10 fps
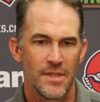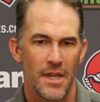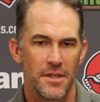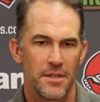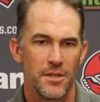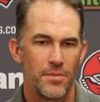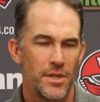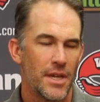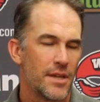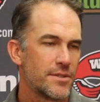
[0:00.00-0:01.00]
kind of keep you
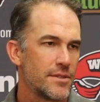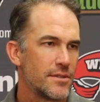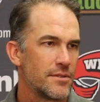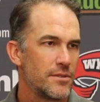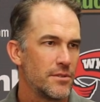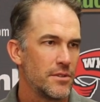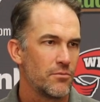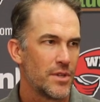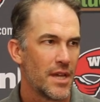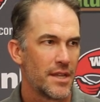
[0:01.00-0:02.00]
guessing.
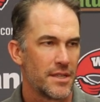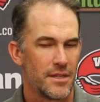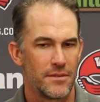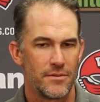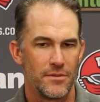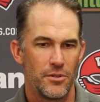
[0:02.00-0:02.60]
We got to get,